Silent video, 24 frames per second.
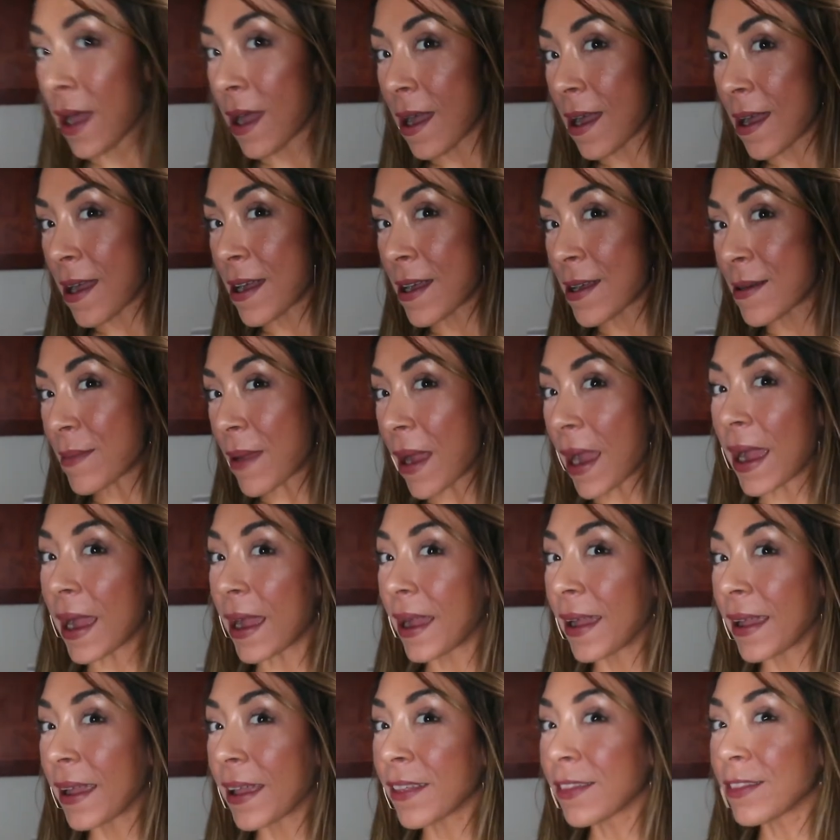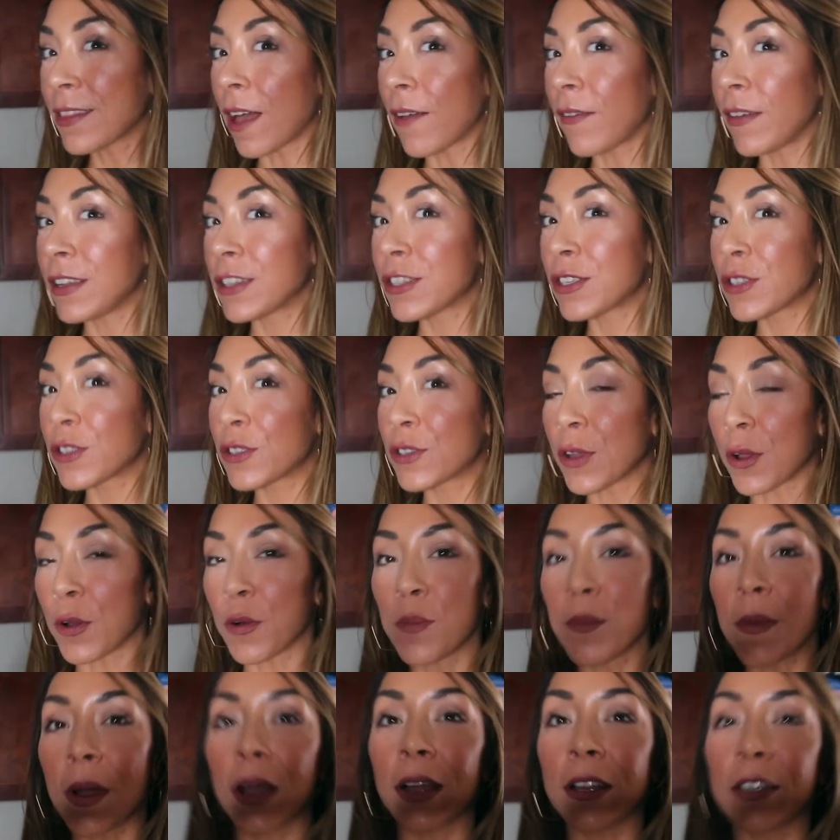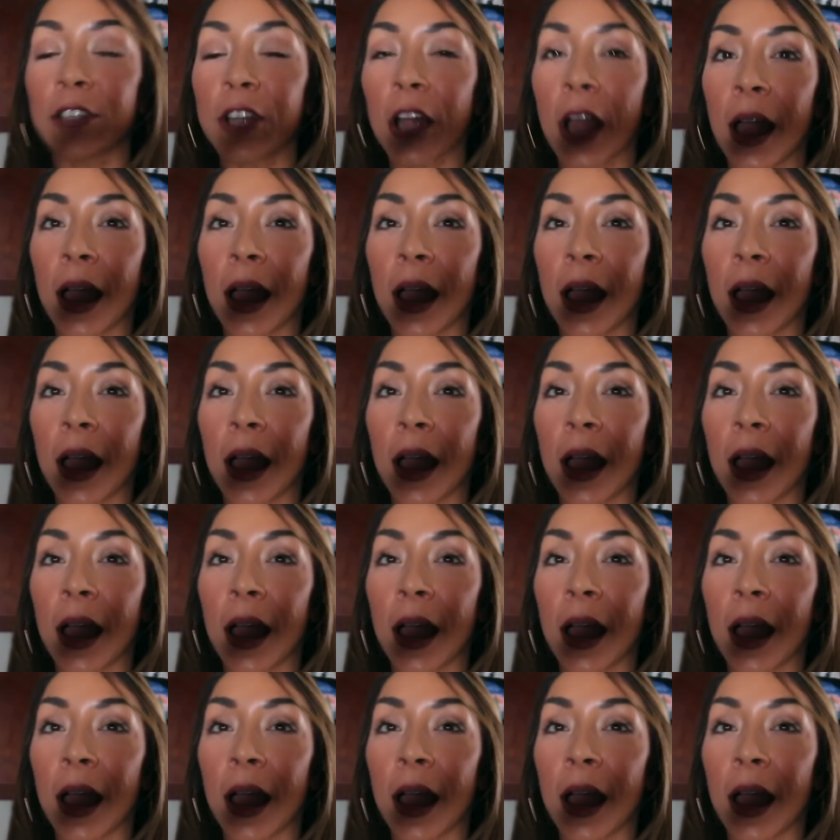Um, I love it so much.